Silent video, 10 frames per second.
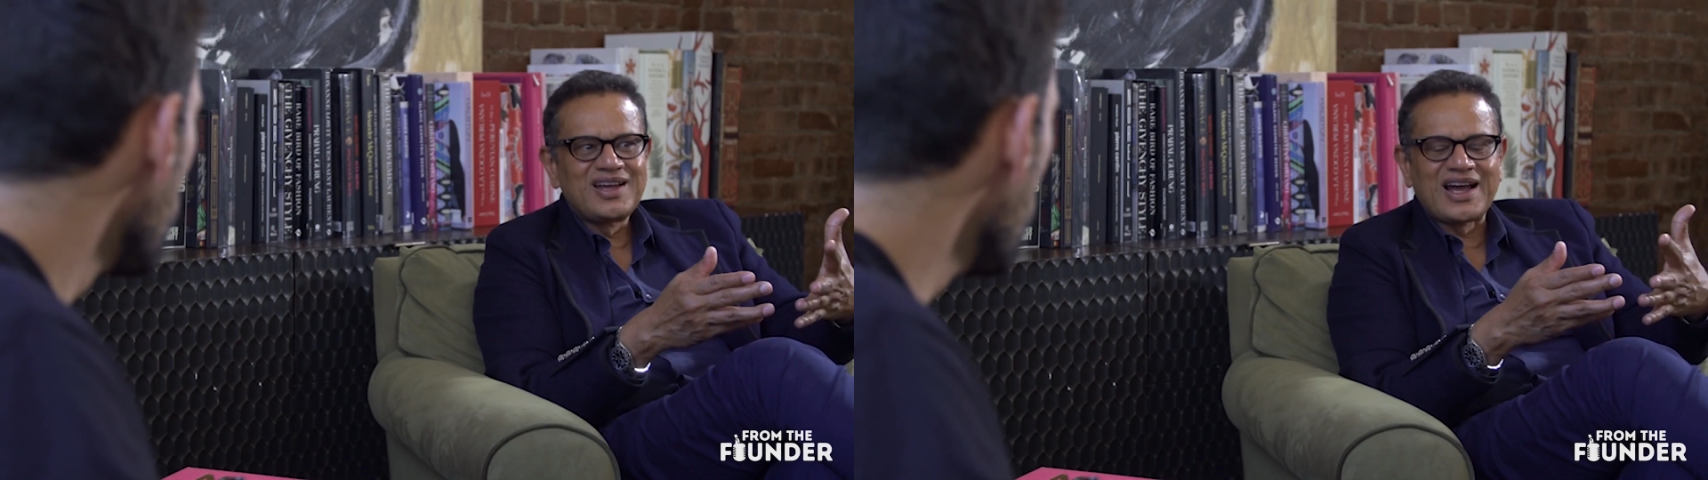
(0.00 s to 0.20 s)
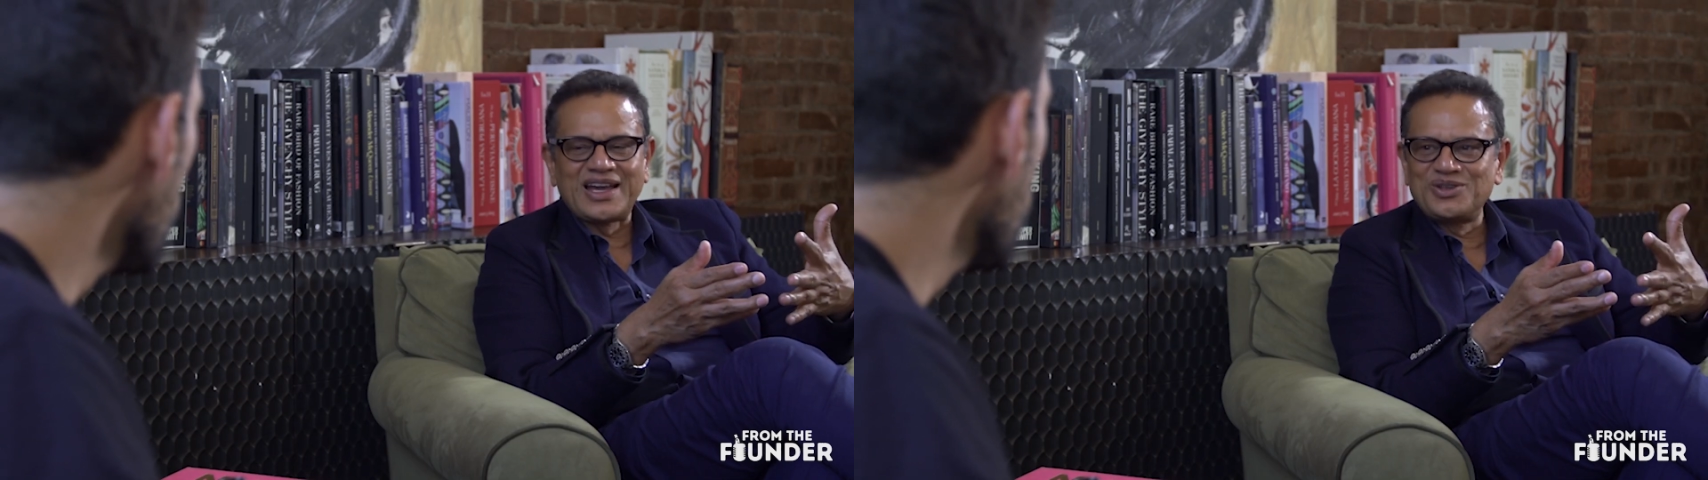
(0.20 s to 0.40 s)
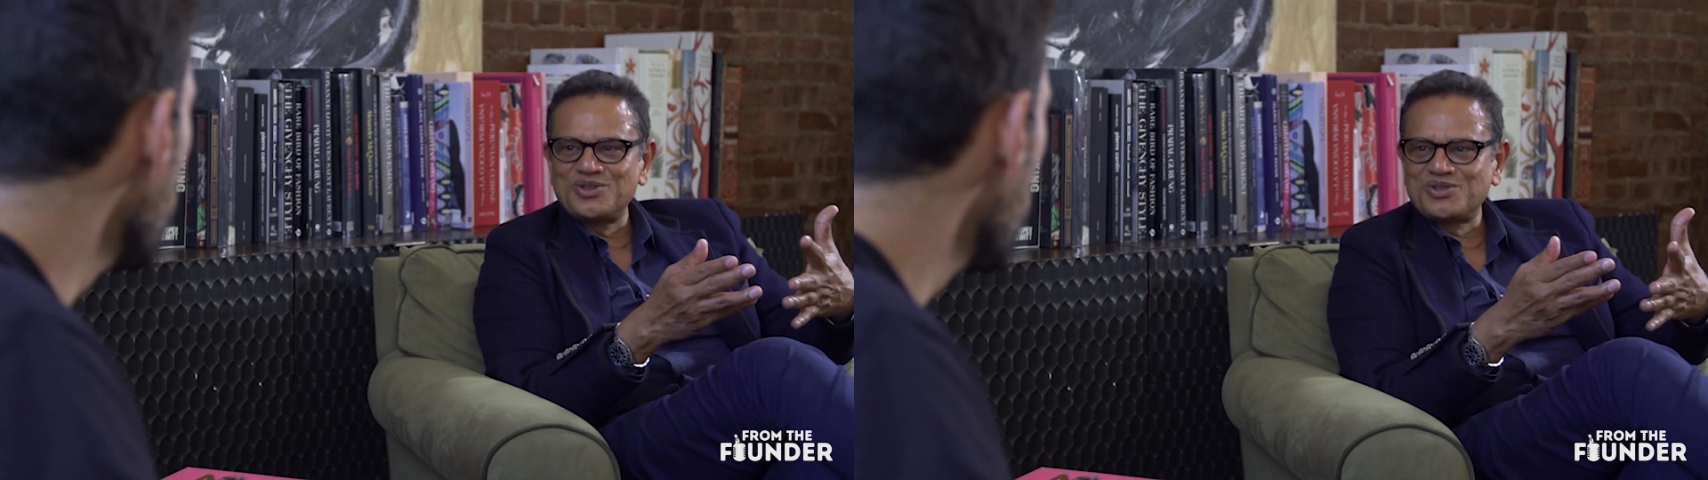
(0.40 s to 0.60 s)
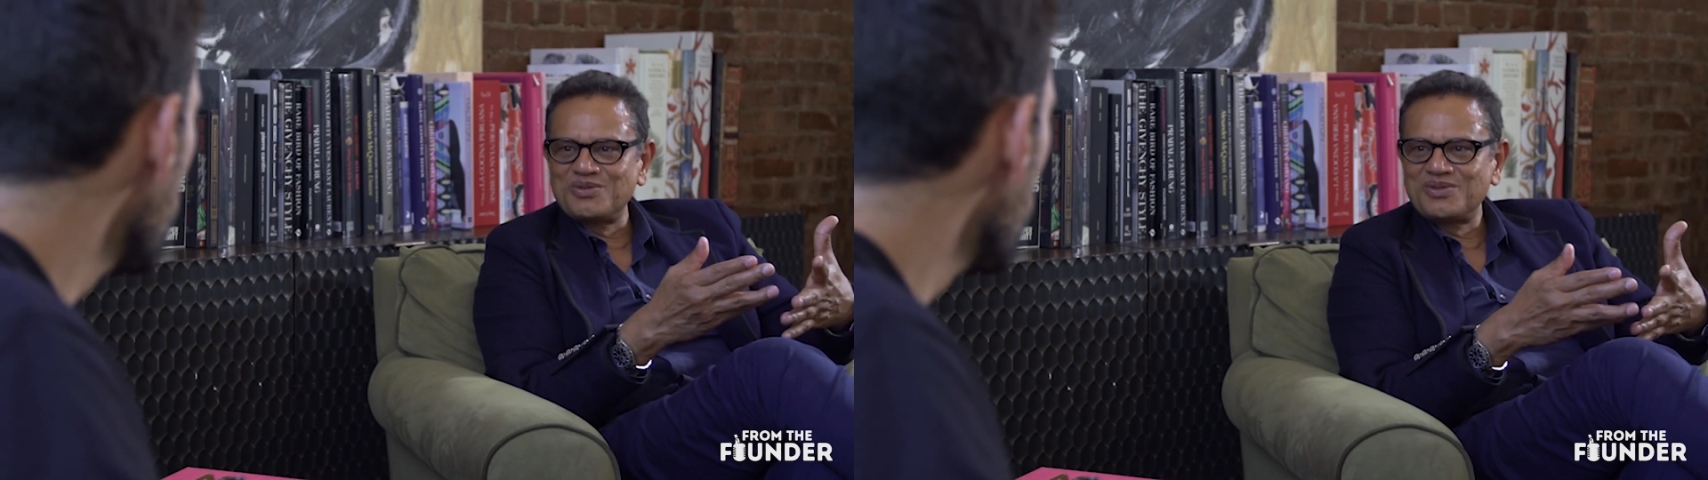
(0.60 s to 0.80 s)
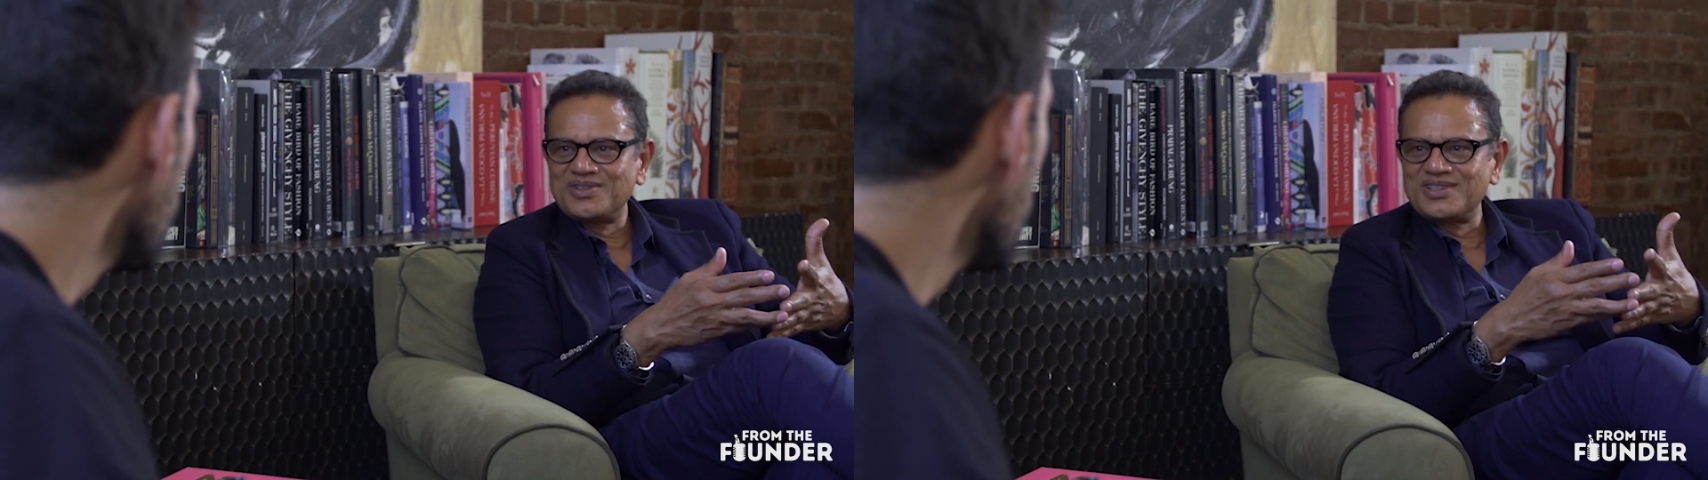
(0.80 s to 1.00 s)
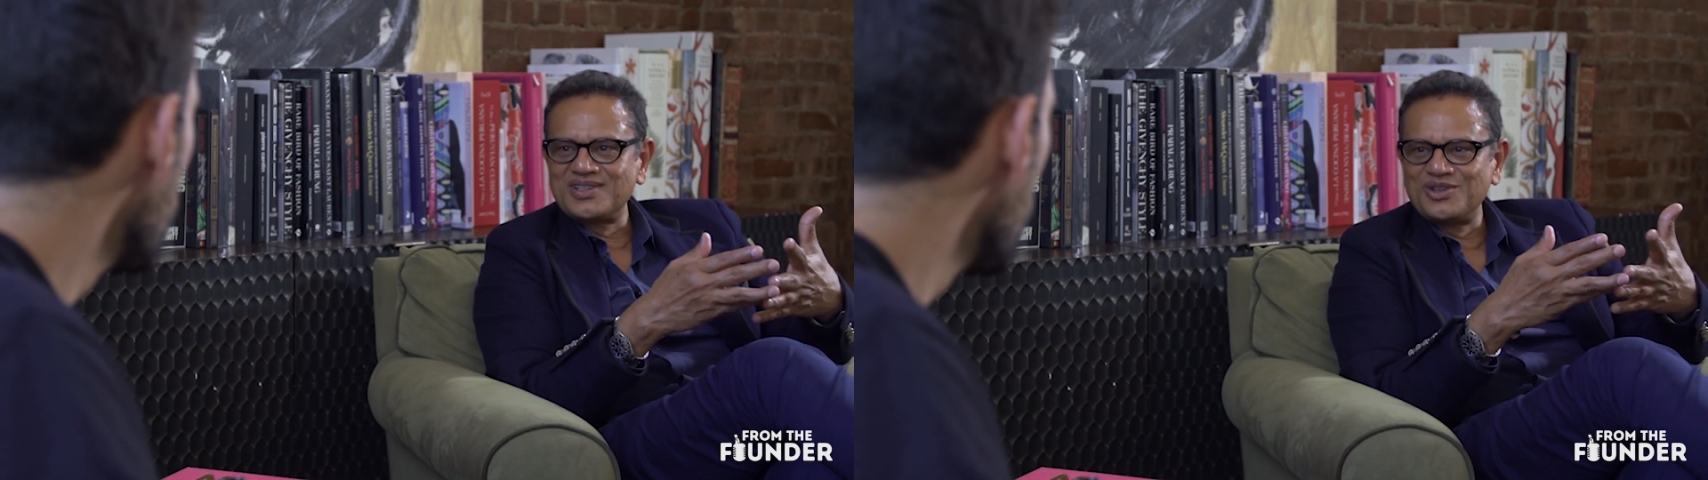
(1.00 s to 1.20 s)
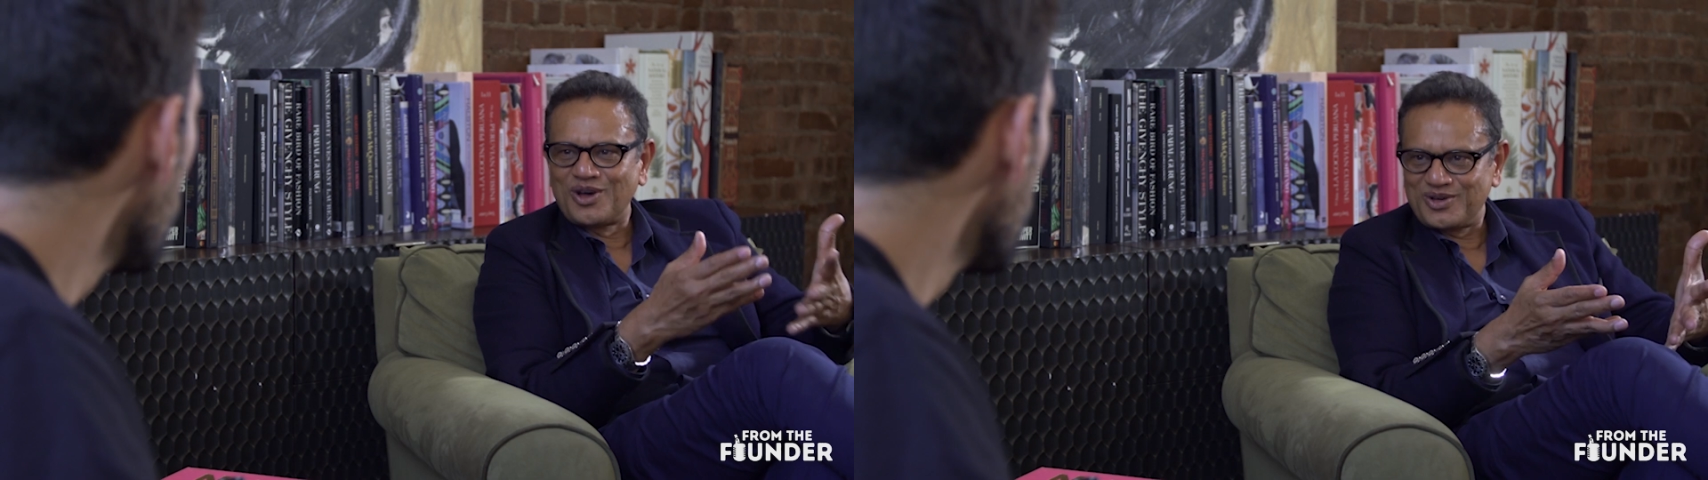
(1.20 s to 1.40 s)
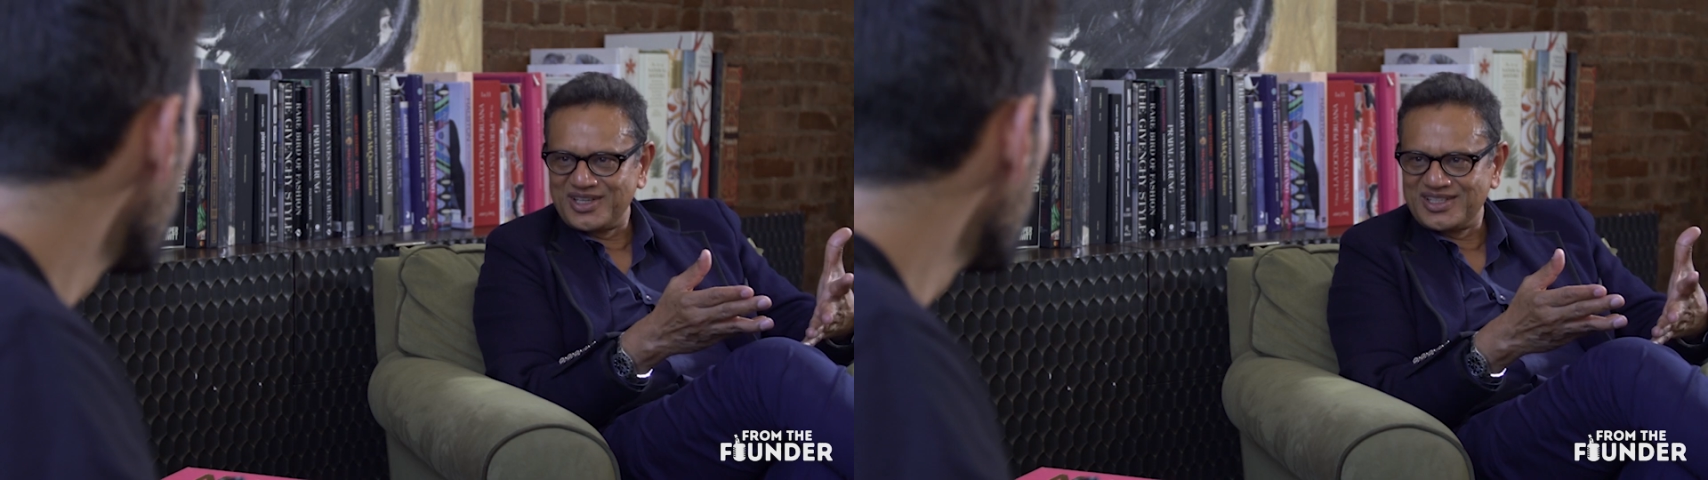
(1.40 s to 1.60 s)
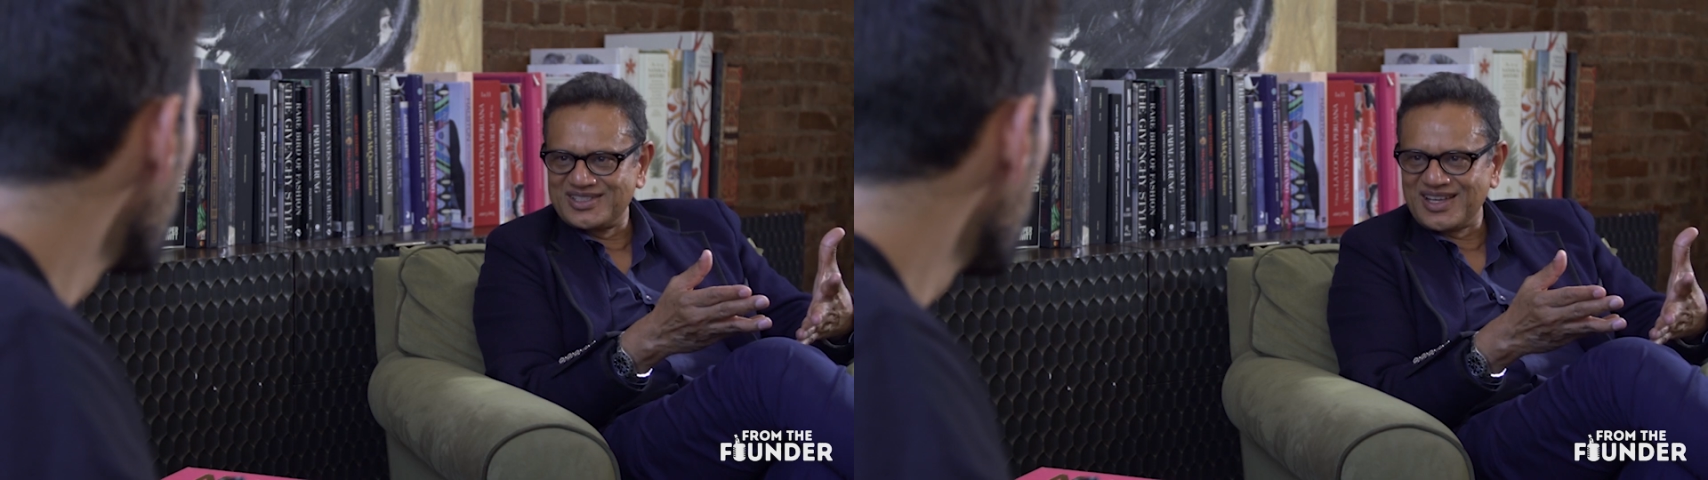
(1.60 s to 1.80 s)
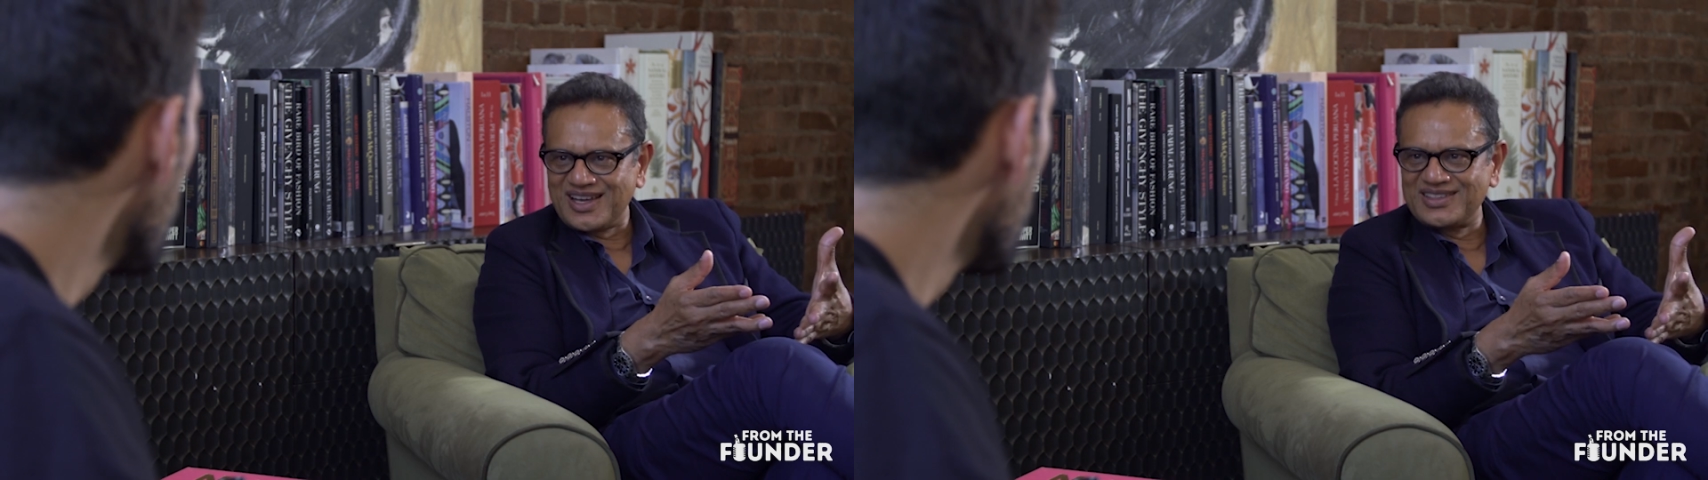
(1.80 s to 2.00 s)
I used to not only
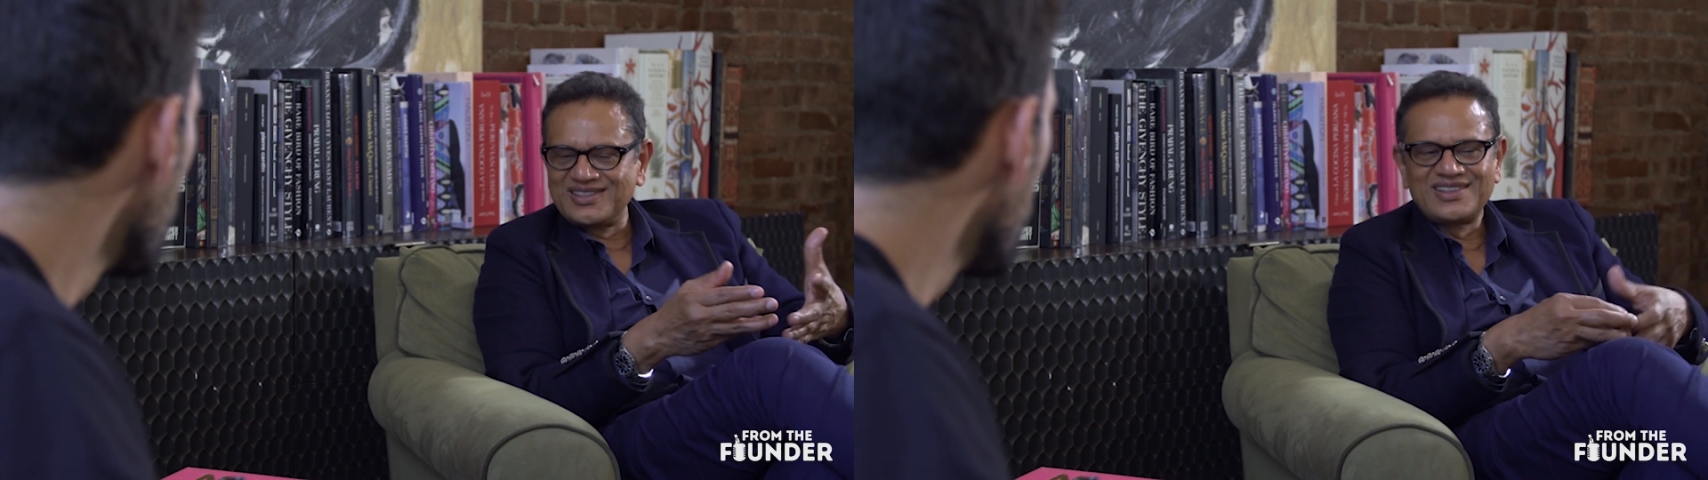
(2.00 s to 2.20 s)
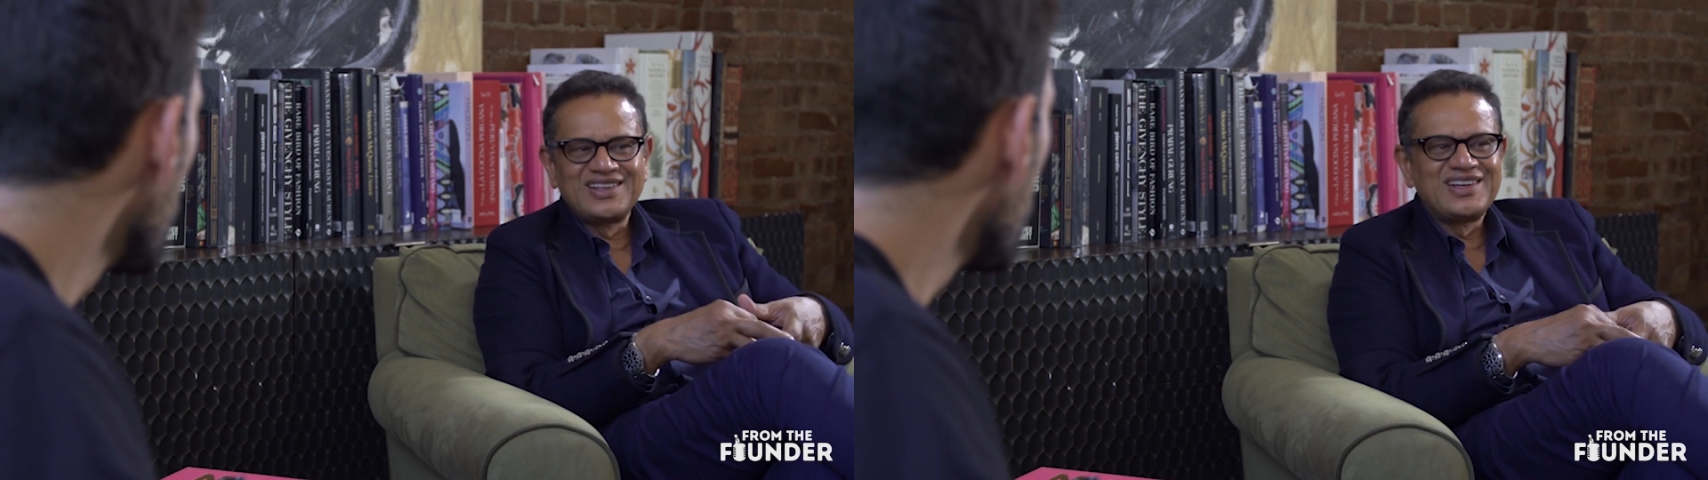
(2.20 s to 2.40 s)
design,